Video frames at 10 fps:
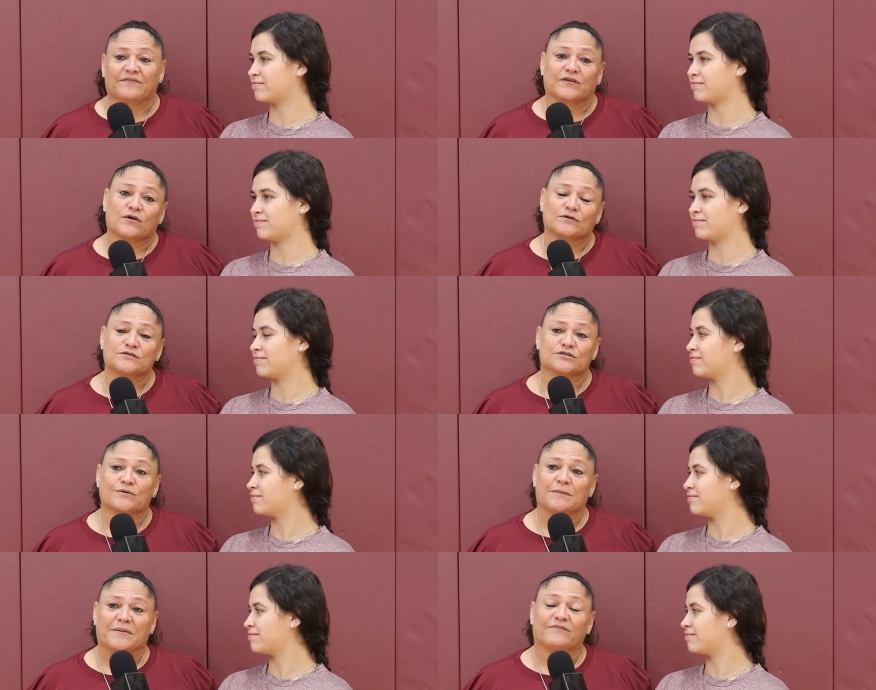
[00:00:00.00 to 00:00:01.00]
Speaker 1: if the girls
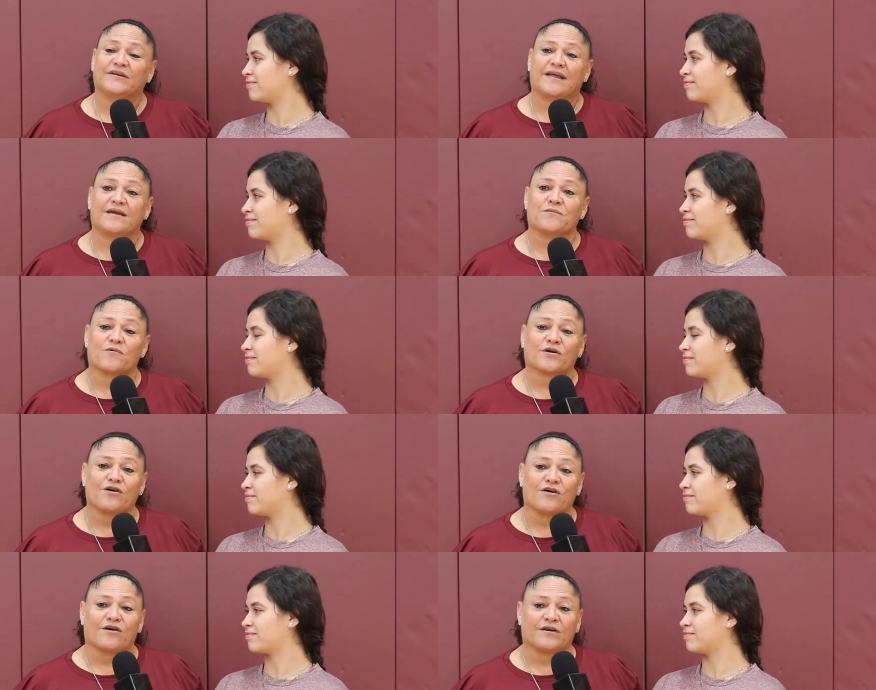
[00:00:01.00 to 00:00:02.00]
show up every day and
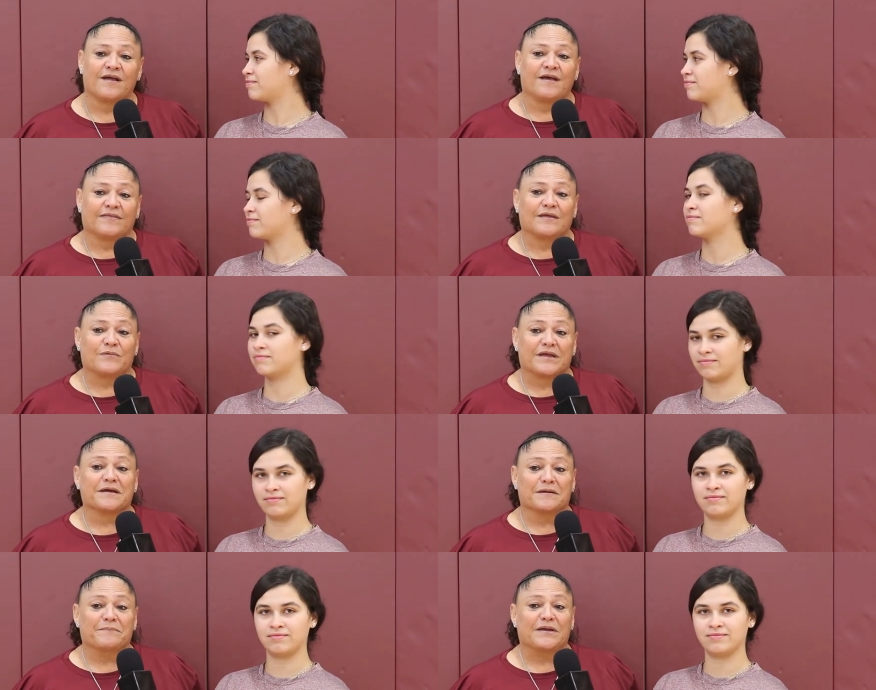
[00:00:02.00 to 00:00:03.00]
work hard, that we
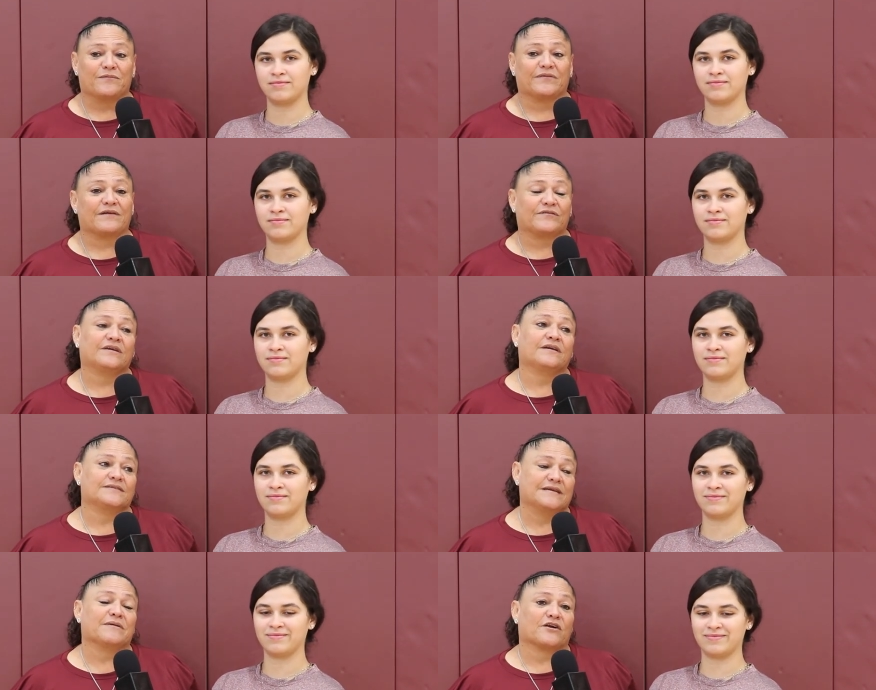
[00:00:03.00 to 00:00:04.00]
can compete with every
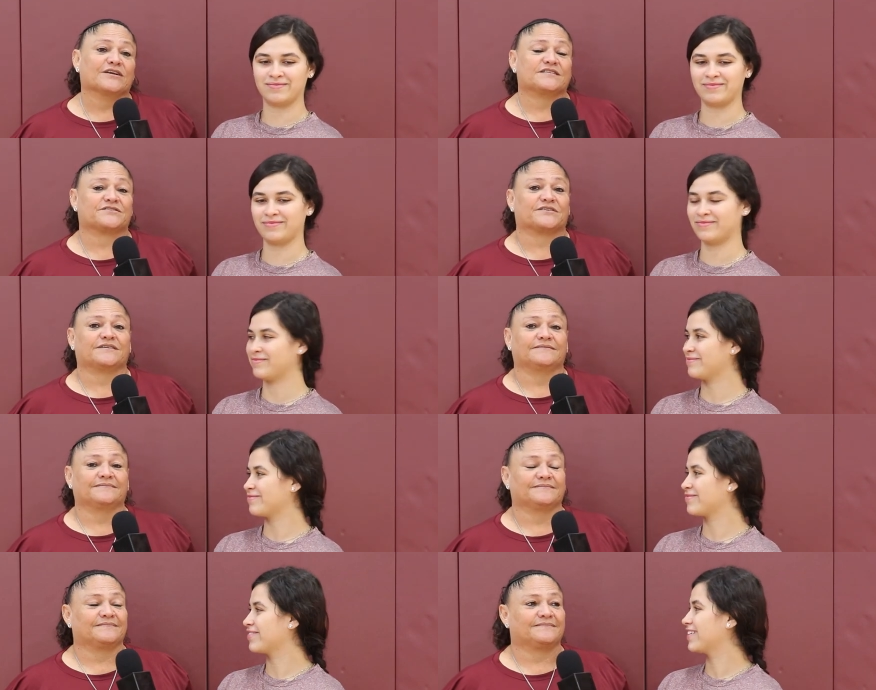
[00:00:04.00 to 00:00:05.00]
team in our district.
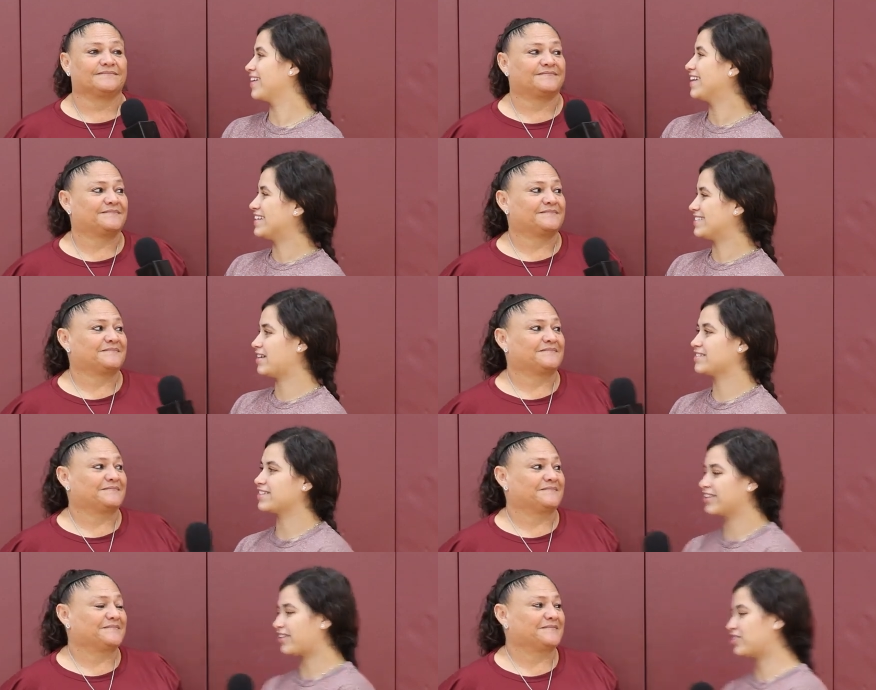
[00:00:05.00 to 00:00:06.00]
Speaker 2: Sounds
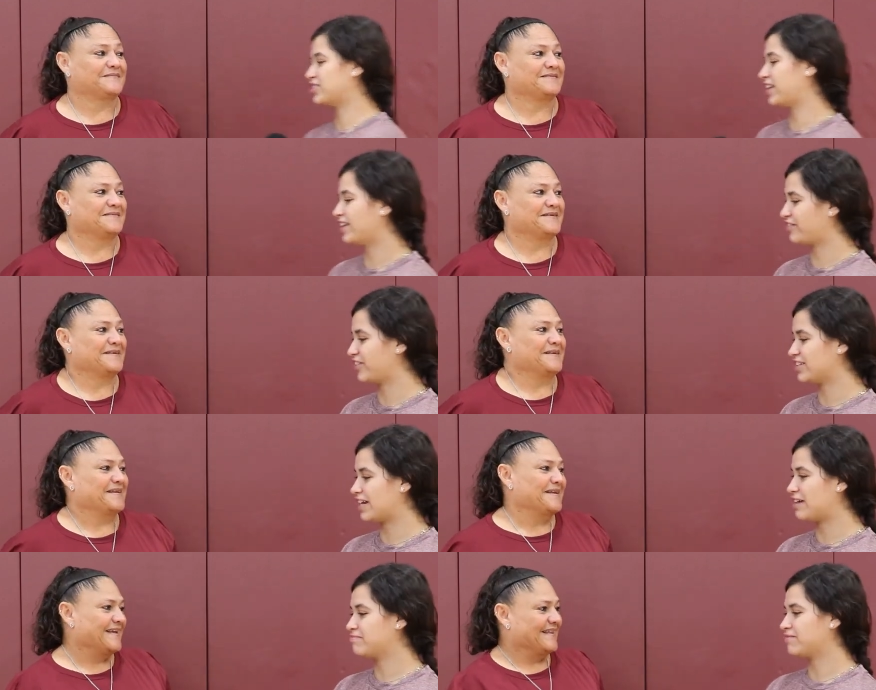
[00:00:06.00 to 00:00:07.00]
good, coach. Thank you for your
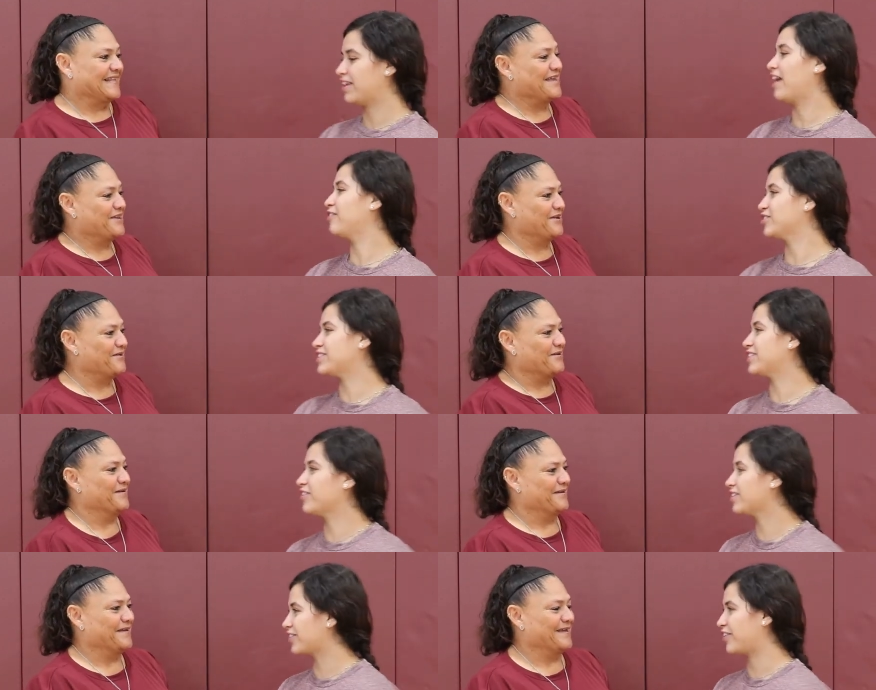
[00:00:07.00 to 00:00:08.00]
time. Thank and you. And we'll see
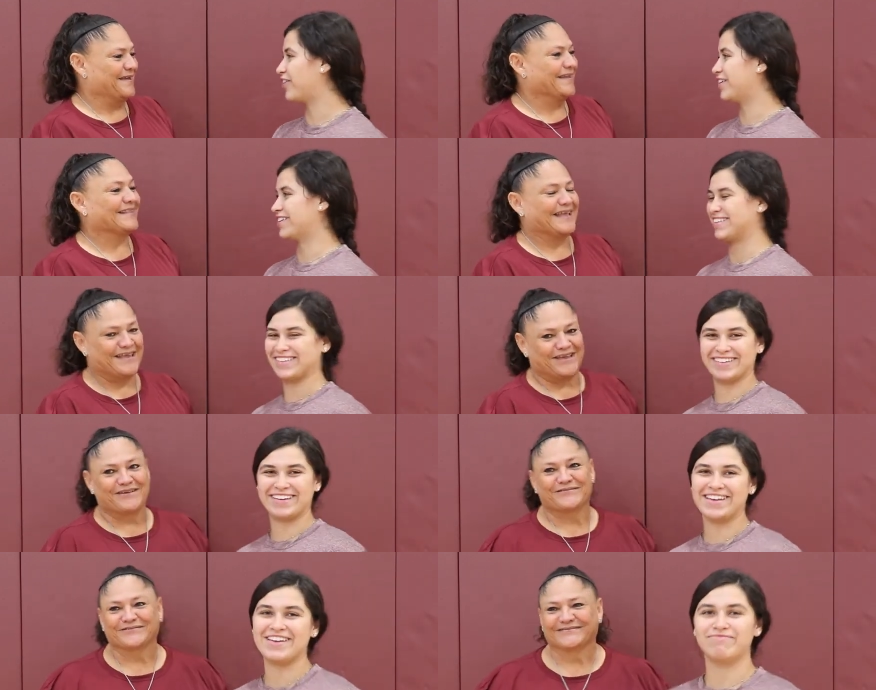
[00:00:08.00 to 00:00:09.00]
you on the court. Thank
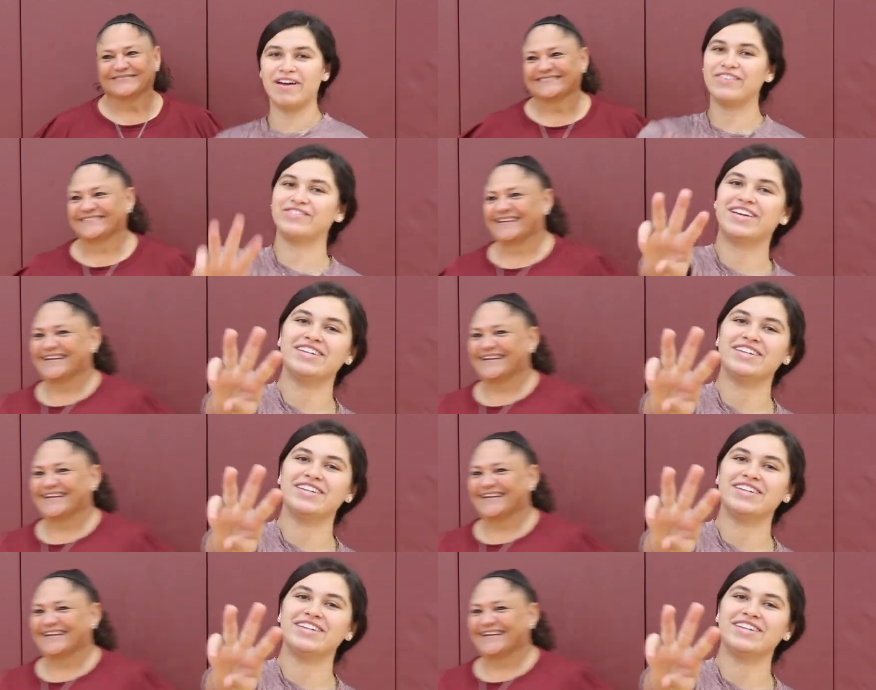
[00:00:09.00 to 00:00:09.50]
you. Bye,
Speaker 1: Wolf